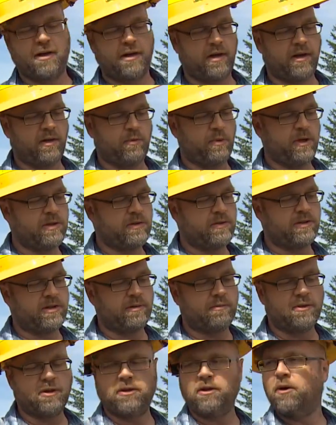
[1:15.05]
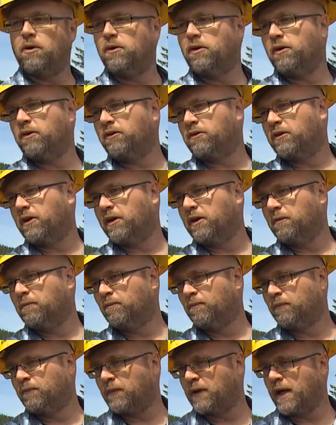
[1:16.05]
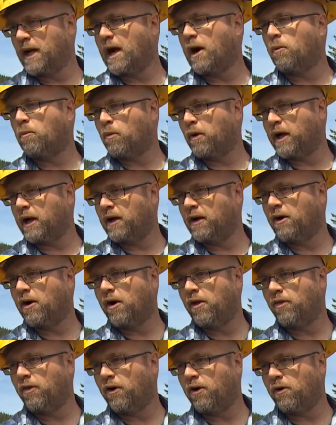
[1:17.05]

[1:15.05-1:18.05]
uh, we use them to know there's a, an outbreak on the